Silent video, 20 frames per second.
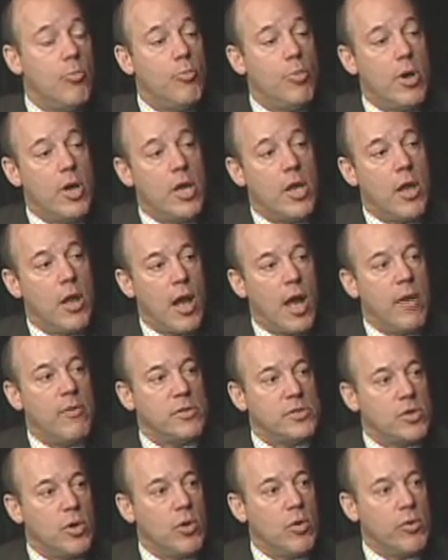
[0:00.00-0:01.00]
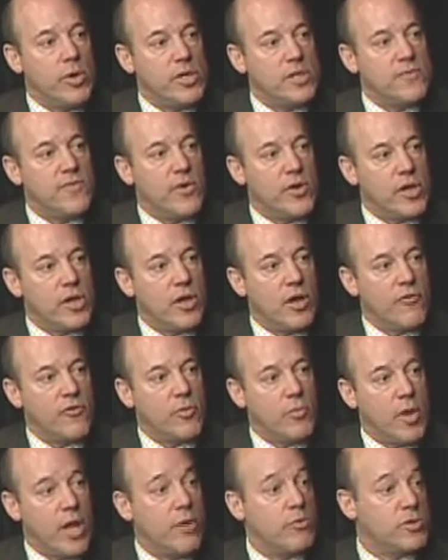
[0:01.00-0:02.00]
But I was always very
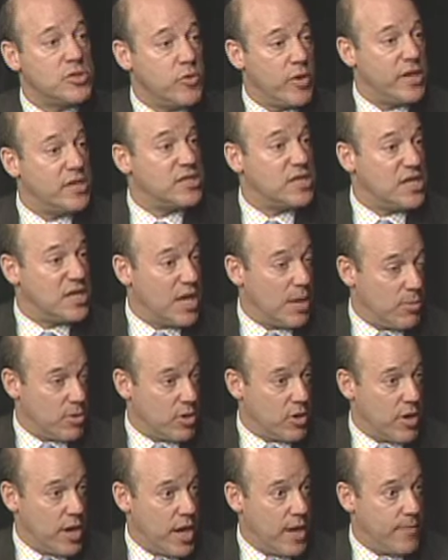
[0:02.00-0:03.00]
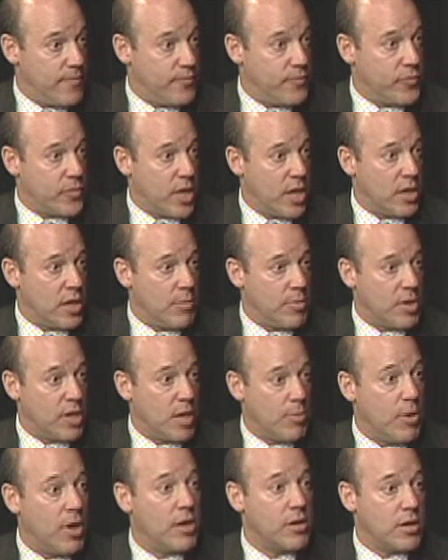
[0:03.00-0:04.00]
comfortable. I was raised a Democrat, and I
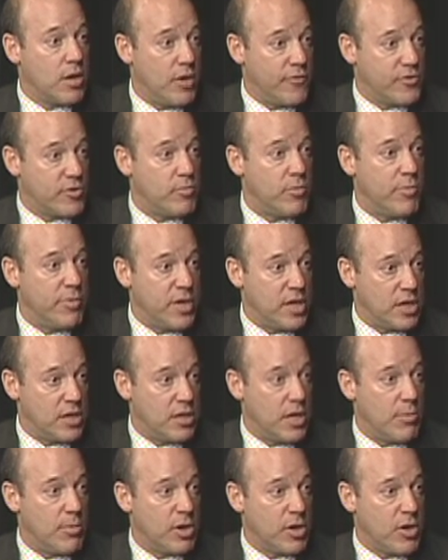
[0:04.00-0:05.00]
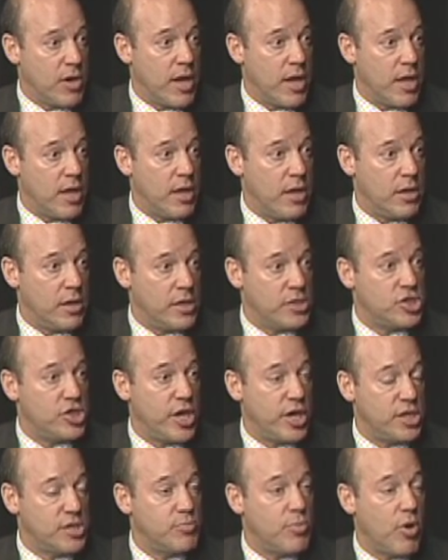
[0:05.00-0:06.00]
became uncomfortable being a Democrat, and I
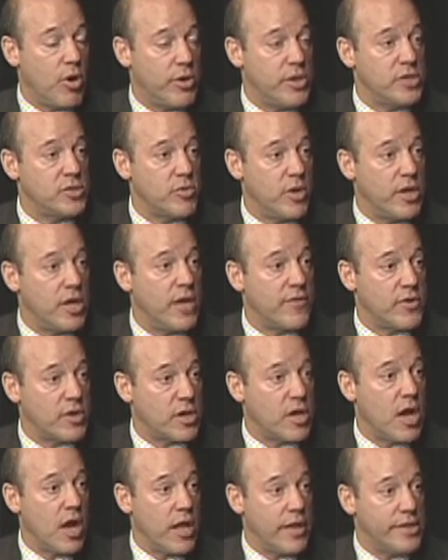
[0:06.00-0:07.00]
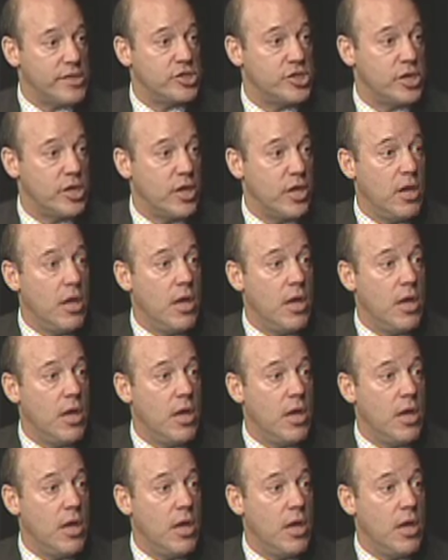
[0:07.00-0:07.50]
changed parties right after college.